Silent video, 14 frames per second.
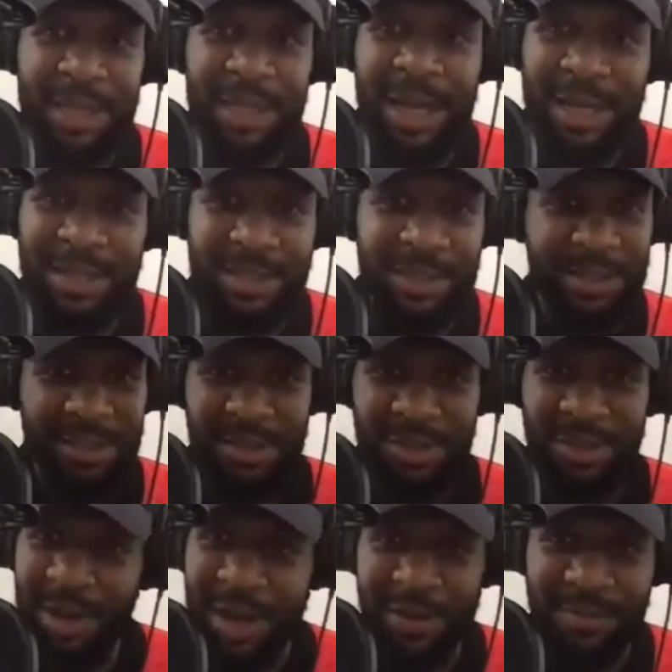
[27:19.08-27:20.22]
lot of
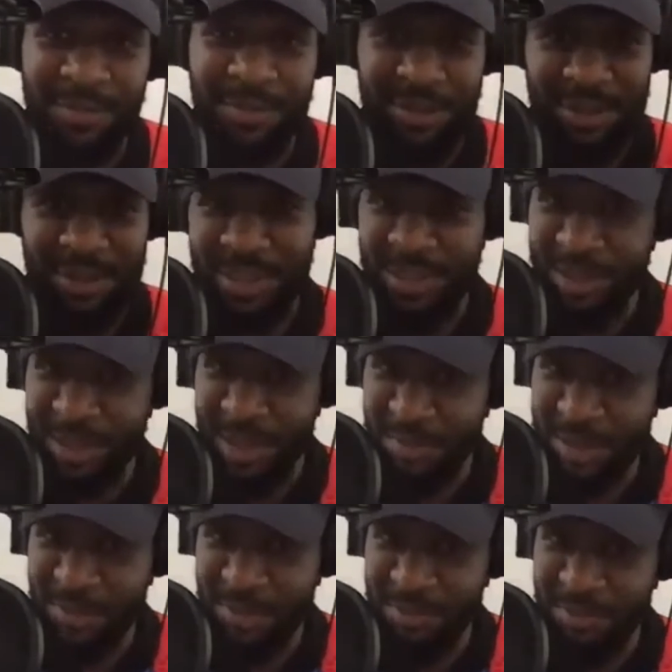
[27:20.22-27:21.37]
crap for his jump
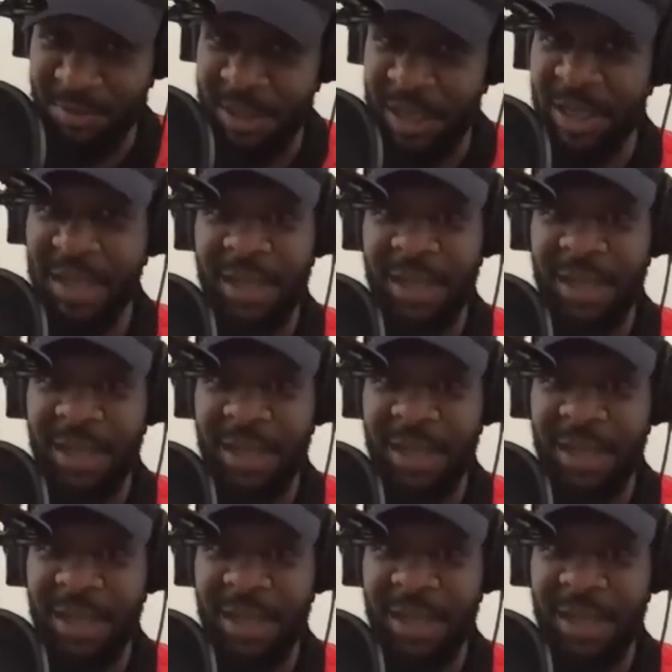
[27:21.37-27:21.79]
shooting